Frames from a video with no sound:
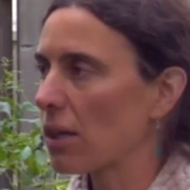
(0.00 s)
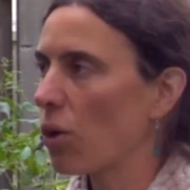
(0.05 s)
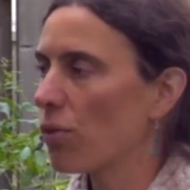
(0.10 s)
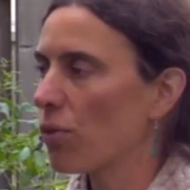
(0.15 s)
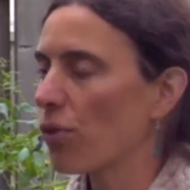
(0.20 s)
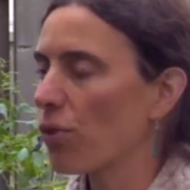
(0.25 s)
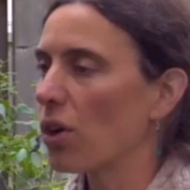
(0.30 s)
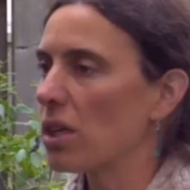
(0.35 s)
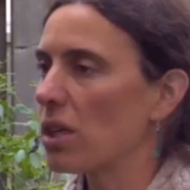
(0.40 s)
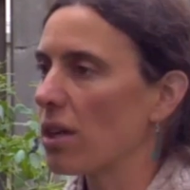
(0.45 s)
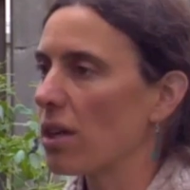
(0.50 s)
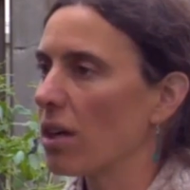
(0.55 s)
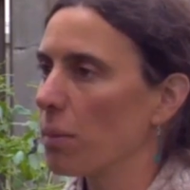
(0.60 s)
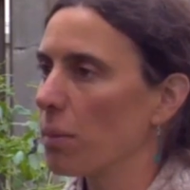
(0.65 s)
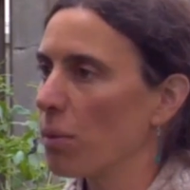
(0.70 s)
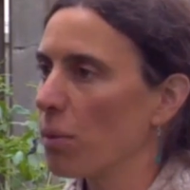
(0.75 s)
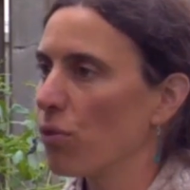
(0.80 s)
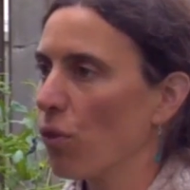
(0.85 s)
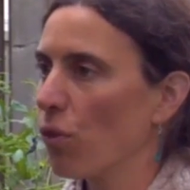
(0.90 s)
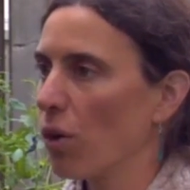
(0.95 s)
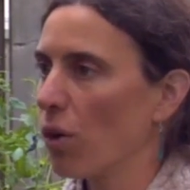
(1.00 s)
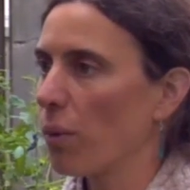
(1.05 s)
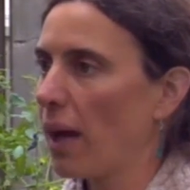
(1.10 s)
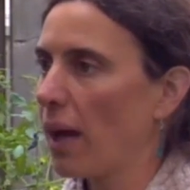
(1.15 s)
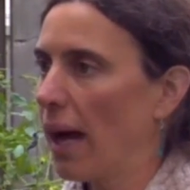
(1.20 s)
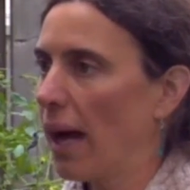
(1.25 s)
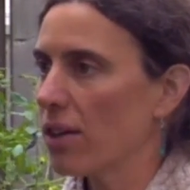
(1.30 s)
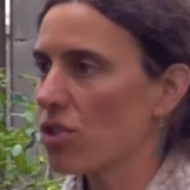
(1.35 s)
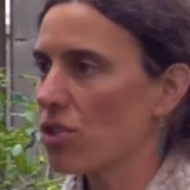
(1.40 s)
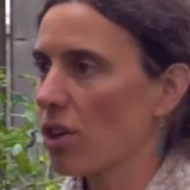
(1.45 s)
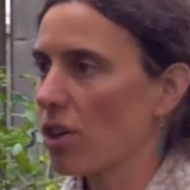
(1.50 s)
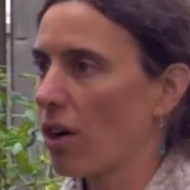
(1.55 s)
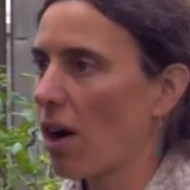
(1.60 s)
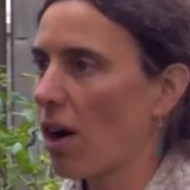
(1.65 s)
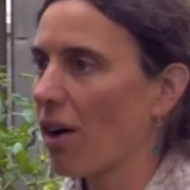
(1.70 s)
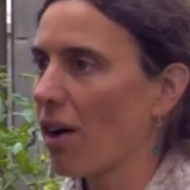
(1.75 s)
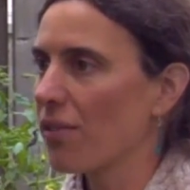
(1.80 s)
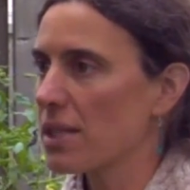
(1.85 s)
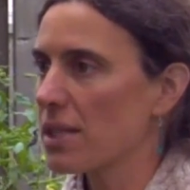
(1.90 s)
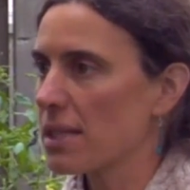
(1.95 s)
over a year before we actually
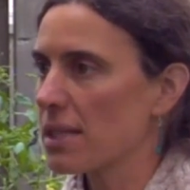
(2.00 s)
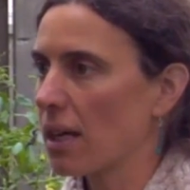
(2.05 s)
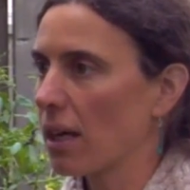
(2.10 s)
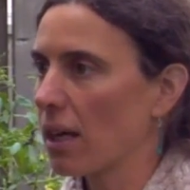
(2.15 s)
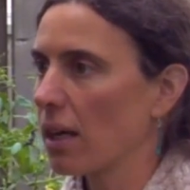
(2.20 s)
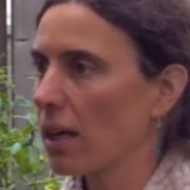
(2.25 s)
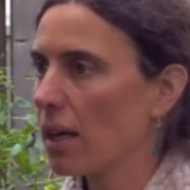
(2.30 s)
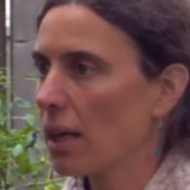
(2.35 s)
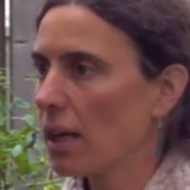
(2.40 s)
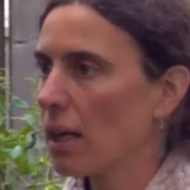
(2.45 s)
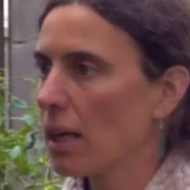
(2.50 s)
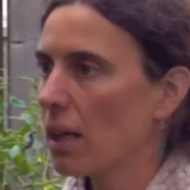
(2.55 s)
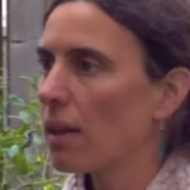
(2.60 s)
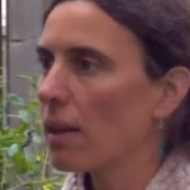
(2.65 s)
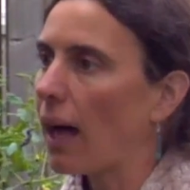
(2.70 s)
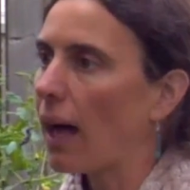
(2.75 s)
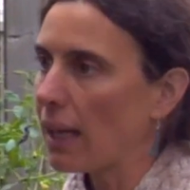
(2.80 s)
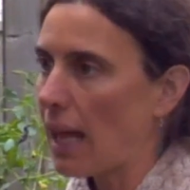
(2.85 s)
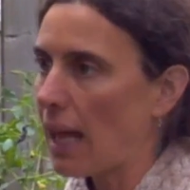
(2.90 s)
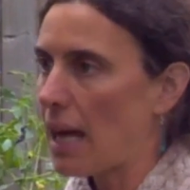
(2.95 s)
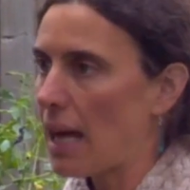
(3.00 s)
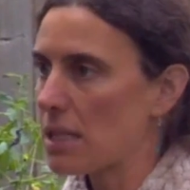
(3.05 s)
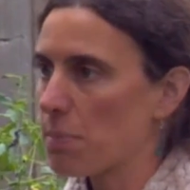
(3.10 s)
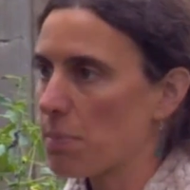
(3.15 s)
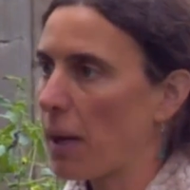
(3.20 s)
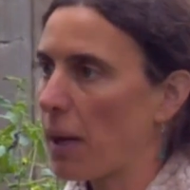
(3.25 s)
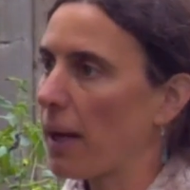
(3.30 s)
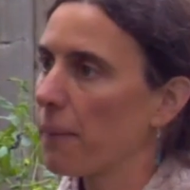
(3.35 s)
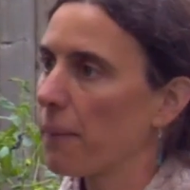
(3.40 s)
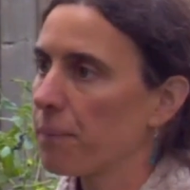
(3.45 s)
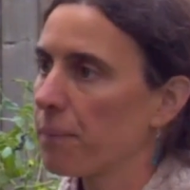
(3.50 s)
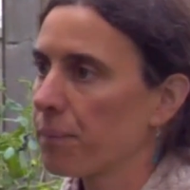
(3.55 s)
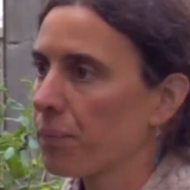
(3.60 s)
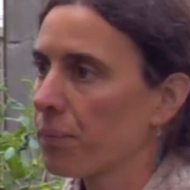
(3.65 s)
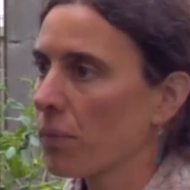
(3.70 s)
are harvesting that last bay.